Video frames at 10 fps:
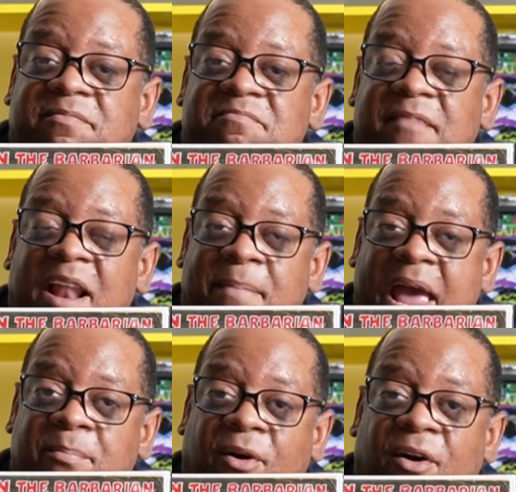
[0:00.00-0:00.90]
not a
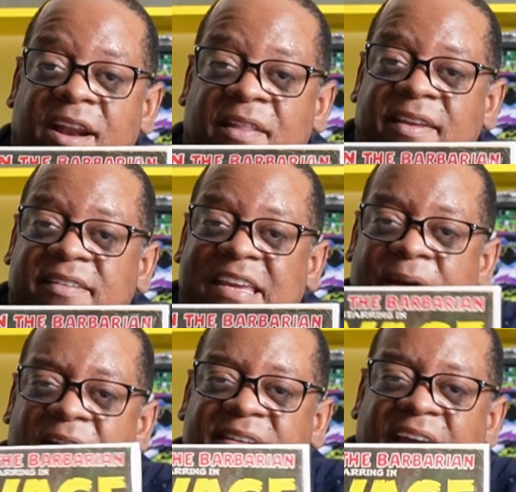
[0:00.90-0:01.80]
bad bargain. I think this came
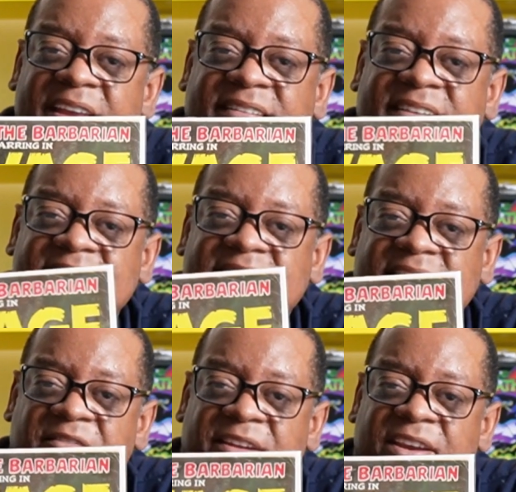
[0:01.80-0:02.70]
out in
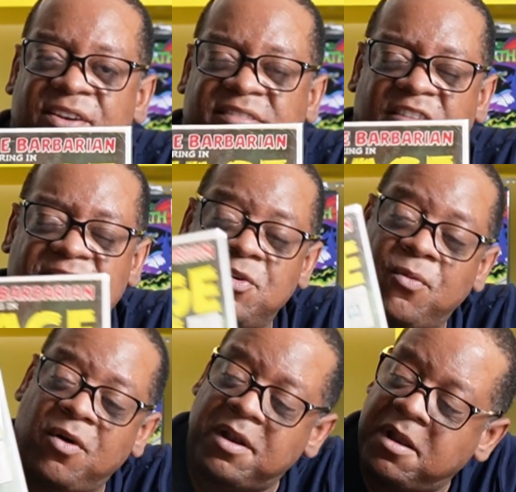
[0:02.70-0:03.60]
1970 or
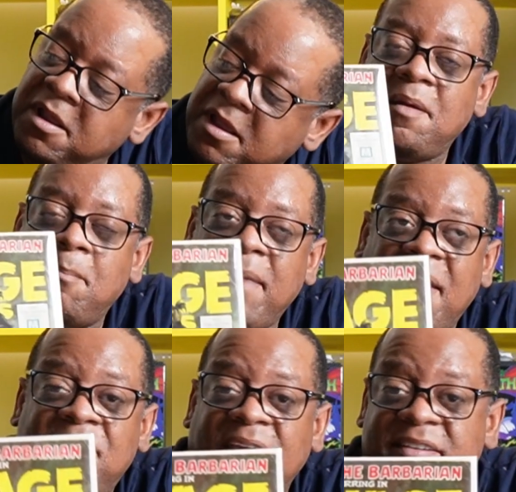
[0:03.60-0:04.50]
71. A
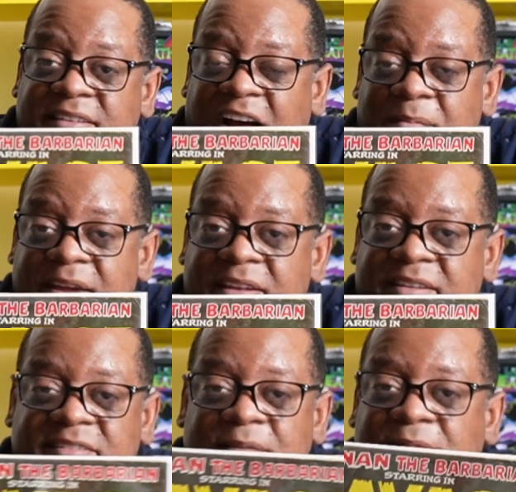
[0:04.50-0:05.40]
Man-Thing is coming
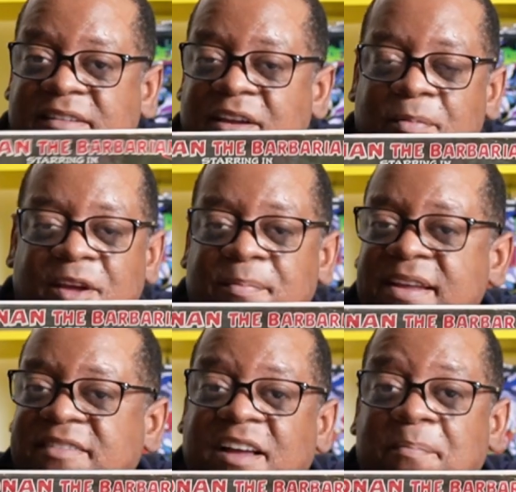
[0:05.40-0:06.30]
to he'll be
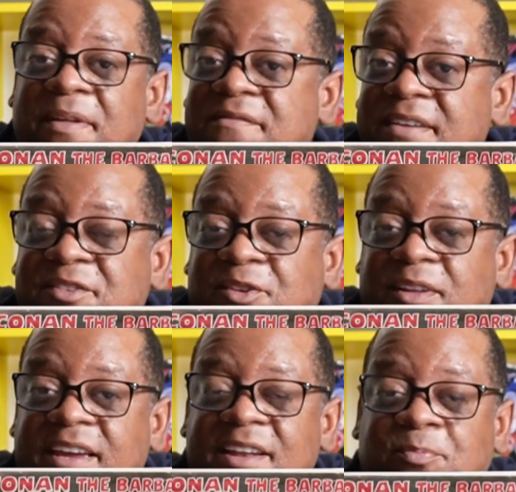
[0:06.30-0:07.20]
in something
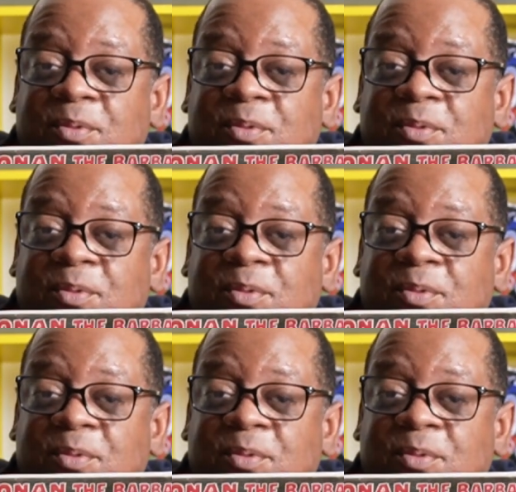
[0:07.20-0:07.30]
eventually, and this